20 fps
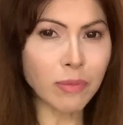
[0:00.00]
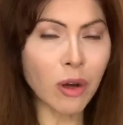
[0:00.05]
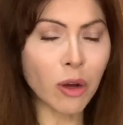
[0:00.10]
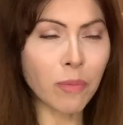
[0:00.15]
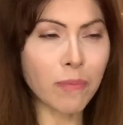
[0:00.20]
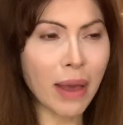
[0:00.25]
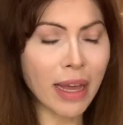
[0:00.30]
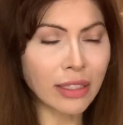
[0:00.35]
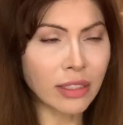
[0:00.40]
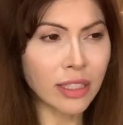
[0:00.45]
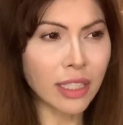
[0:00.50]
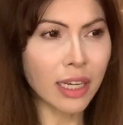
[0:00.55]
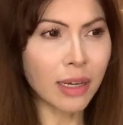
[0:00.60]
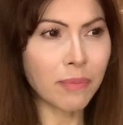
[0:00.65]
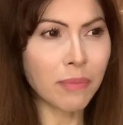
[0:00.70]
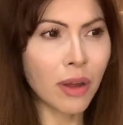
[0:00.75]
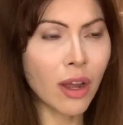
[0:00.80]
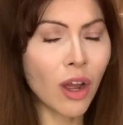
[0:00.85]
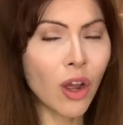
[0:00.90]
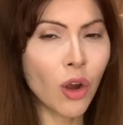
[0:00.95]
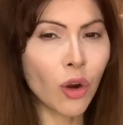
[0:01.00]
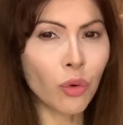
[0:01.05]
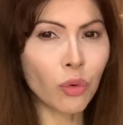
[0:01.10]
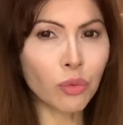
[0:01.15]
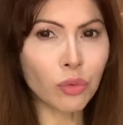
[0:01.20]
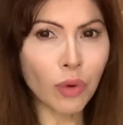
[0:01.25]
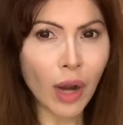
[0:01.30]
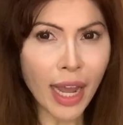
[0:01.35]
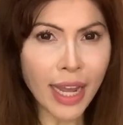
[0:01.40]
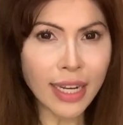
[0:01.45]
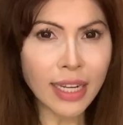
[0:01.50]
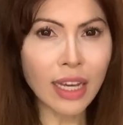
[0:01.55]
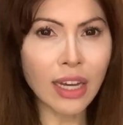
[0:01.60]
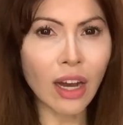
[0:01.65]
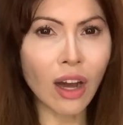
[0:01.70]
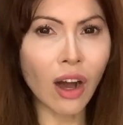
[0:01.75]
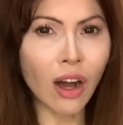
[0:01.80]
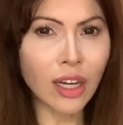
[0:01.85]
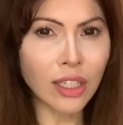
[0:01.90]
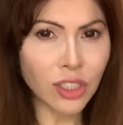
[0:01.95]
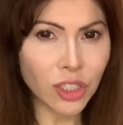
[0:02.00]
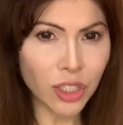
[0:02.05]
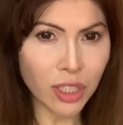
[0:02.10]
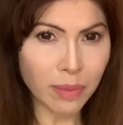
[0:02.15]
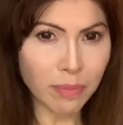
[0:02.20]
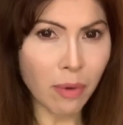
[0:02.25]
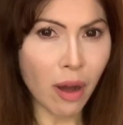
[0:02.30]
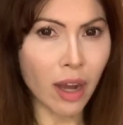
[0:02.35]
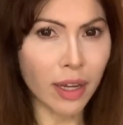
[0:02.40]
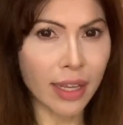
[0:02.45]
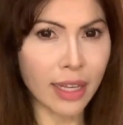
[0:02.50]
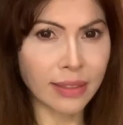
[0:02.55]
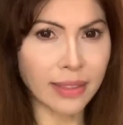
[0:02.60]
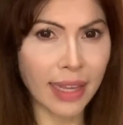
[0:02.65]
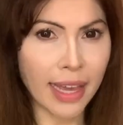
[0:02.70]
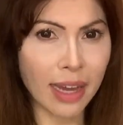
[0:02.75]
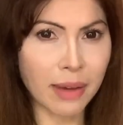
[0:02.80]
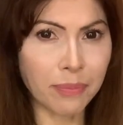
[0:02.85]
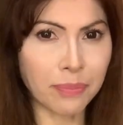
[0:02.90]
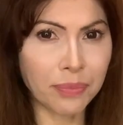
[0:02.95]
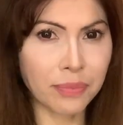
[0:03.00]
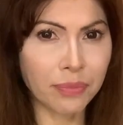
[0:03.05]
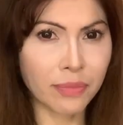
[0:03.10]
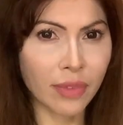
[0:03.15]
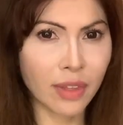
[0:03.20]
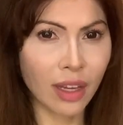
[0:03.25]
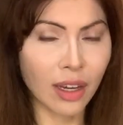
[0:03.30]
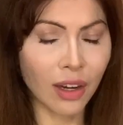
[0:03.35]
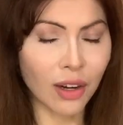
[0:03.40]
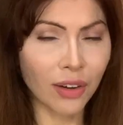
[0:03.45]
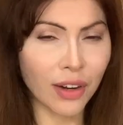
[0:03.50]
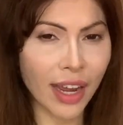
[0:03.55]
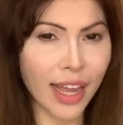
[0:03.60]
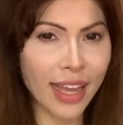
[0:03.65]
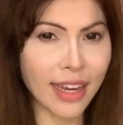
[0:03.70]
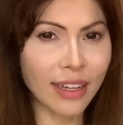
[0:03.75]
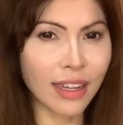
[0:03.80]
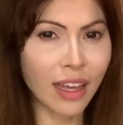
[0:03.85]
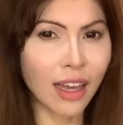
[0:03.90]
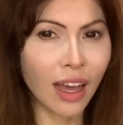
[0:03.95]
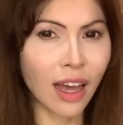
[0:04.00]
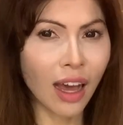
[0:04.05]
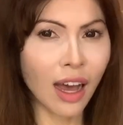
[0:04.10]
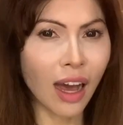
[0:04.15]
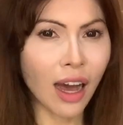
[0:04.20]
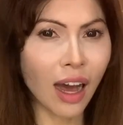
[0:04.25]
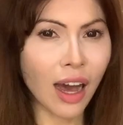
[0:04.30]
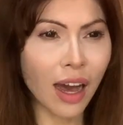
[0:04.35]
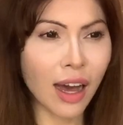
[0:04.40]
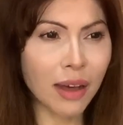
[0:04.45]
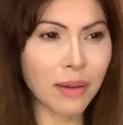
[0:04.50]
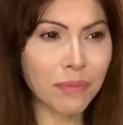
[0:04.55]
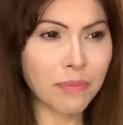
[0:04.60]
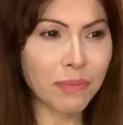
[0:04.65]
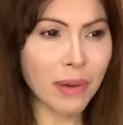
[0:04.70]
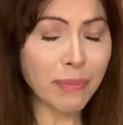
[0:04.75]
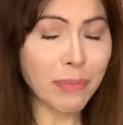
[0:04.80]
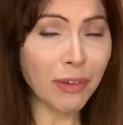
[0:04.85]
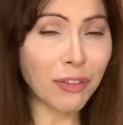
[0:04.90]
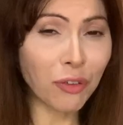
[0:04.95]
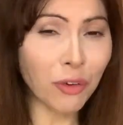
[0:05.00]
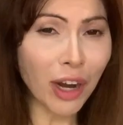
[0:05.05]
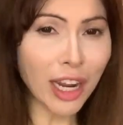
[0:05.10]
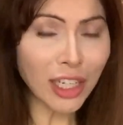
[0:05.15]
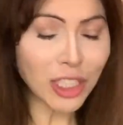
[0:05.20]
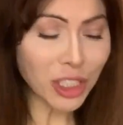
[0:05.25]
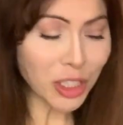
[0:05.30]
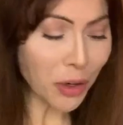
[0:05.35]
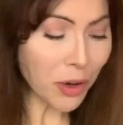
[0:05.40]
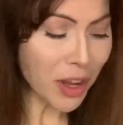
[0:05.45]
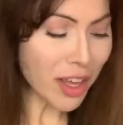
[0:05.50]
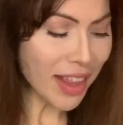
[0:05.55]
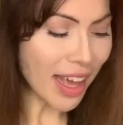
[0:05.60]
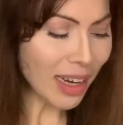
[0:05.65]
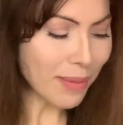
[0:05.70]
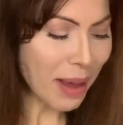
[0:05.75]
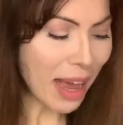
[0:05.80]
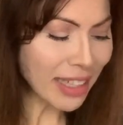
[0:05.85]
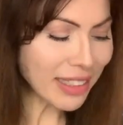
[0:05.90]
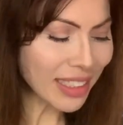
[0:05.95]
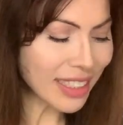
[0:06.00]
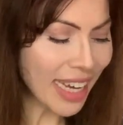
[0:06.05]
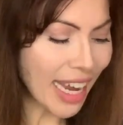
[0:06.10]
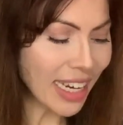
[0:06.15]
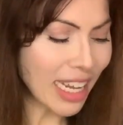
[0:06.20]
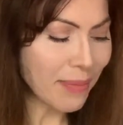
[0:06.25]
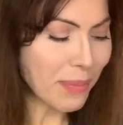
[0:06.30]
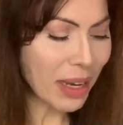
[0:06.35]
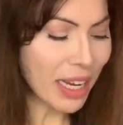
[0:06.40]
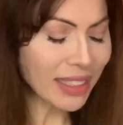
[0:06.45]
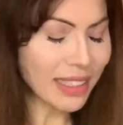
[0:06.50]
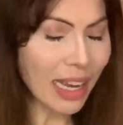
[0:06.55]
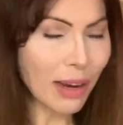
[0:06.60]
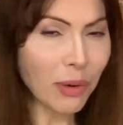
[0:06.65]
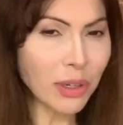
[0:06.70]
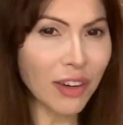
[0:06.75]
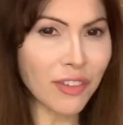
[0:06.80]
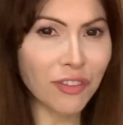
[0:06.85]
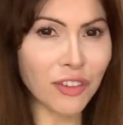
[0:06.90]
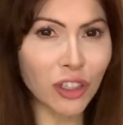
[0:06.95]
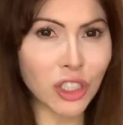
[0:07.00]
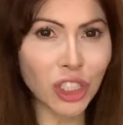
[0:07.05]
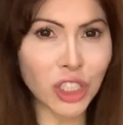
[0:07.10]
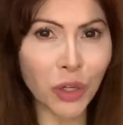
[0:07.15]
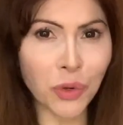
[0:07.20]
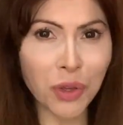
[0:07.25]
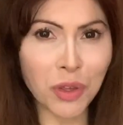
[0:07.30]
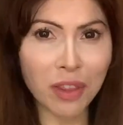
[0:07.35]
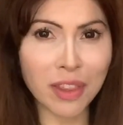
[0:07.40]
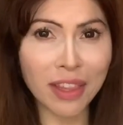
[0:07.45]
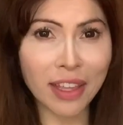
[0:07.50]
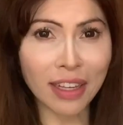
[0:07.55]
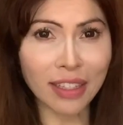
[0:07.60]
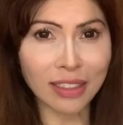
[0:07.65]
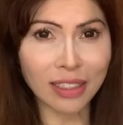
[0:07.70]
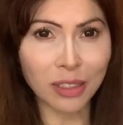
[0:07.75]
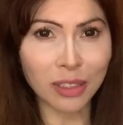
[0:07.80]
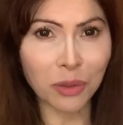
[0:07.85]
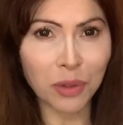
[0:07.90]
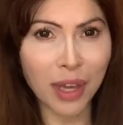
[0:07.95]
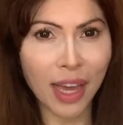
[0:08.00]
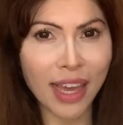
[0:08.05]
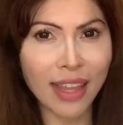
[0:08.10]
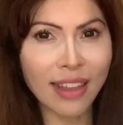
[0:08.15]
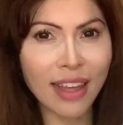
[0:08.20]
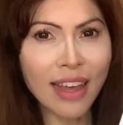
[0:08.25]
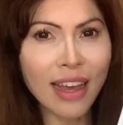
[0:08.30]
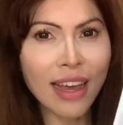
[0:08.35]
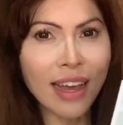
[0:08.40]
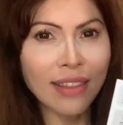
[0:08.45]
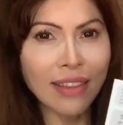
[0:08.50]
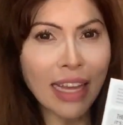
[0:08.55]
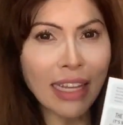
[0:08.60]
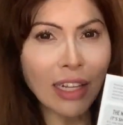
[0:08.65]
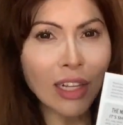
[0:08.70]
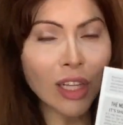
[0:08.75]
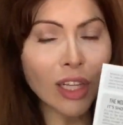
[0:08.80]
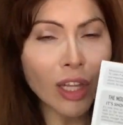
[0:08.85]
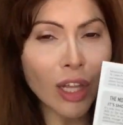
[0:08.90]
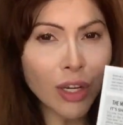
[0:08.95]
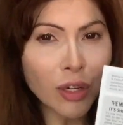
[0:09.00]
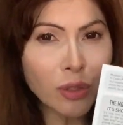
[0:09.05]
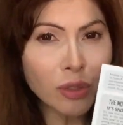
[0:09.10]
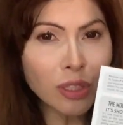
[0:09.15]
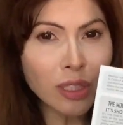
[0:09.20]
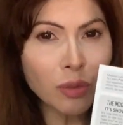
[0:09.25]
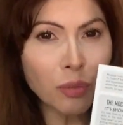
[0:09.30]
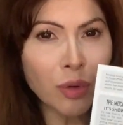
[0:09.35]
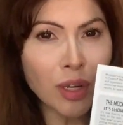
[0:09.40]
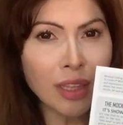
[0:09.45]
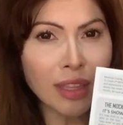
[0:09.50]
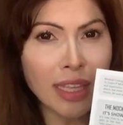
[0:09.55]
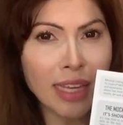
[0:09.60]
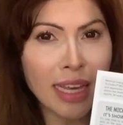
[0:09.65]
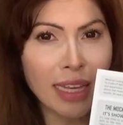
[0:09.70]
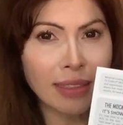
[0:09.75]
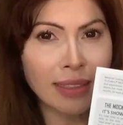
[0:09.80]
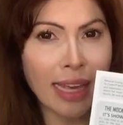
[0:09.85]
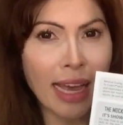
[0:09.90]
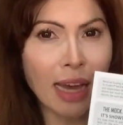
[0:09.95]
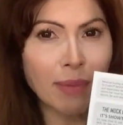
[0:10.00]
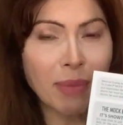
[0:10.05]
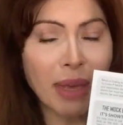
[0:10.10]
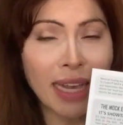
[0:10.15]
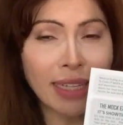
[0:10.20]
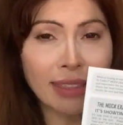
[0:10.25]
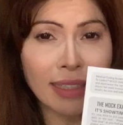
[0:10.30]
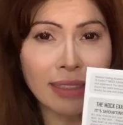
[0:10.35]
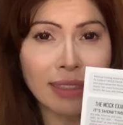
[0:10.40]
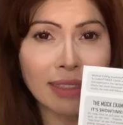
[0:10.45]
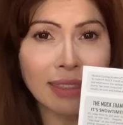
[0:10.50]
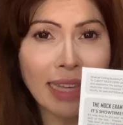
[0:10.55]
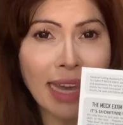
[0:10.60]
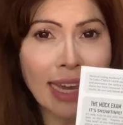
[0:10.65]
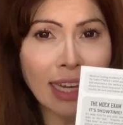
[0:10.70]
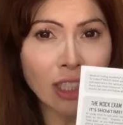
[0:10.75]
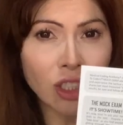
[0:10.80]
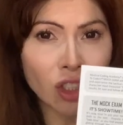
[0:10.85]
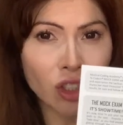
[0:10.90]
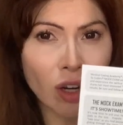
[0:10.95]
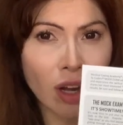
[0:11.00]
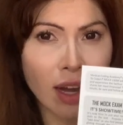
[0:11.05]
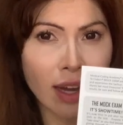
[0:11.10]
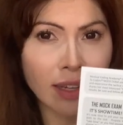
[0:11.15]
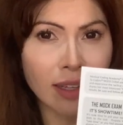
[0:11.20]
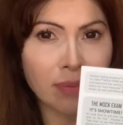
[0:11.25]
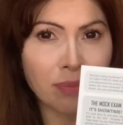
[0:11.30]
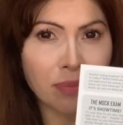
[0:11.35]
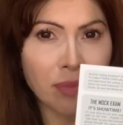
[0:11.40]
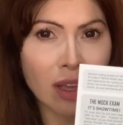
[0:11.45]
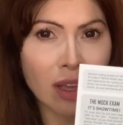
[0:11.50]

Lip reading: momentum right onto the mock exam. All right. But before I show you that, I'm hesitating because I want to first show you this, okay? Enclosed with the exam is a Scantron.